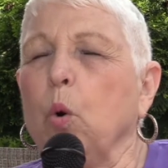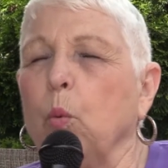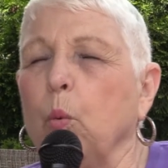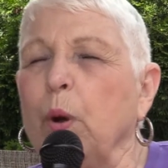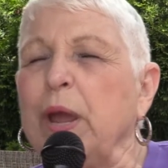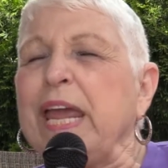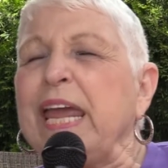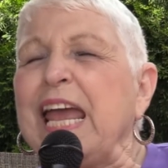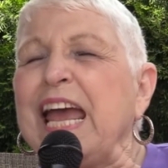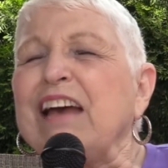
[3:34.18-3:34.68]

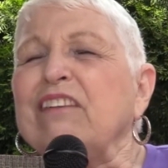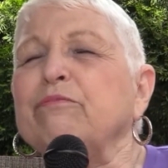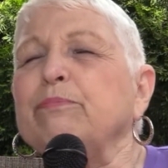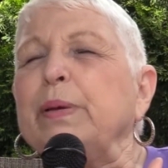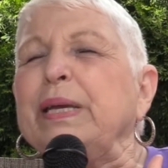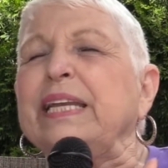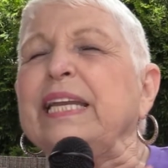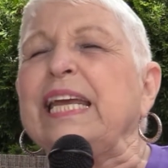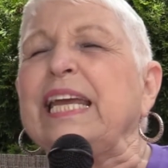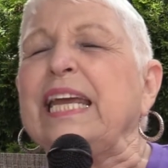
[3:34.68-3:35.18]
We have
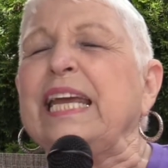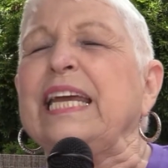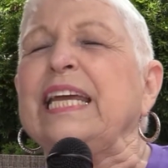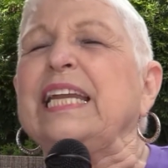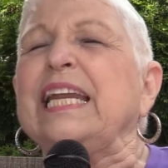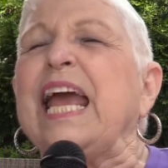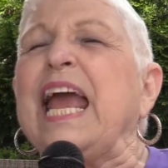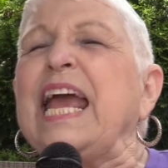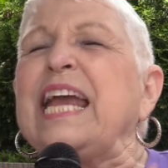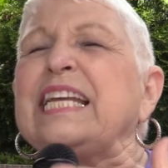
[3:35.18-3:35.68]
been
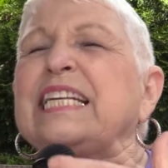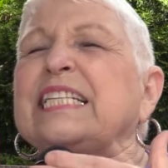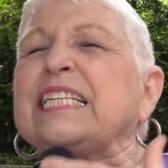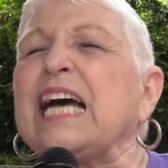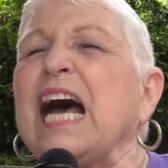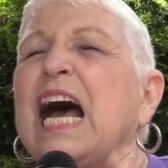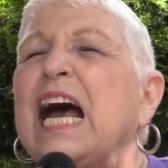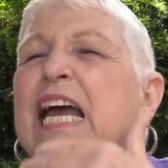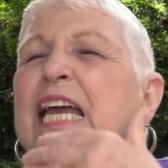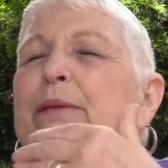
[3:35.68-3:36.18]
in a
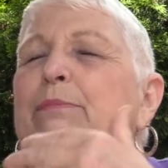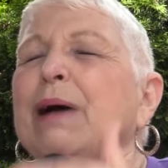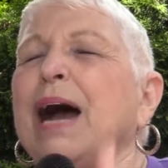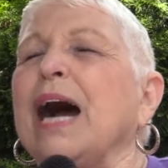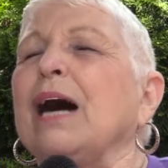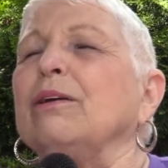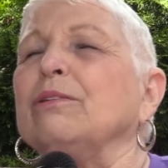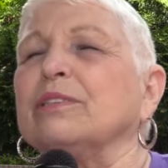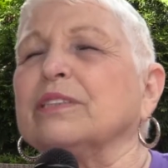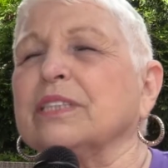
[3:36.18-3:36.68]
time
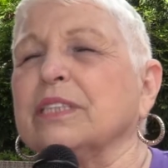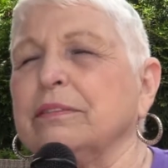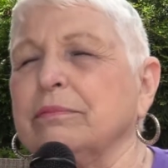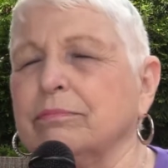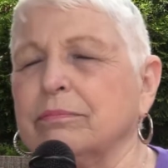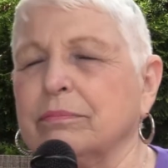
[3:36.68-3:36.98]
out.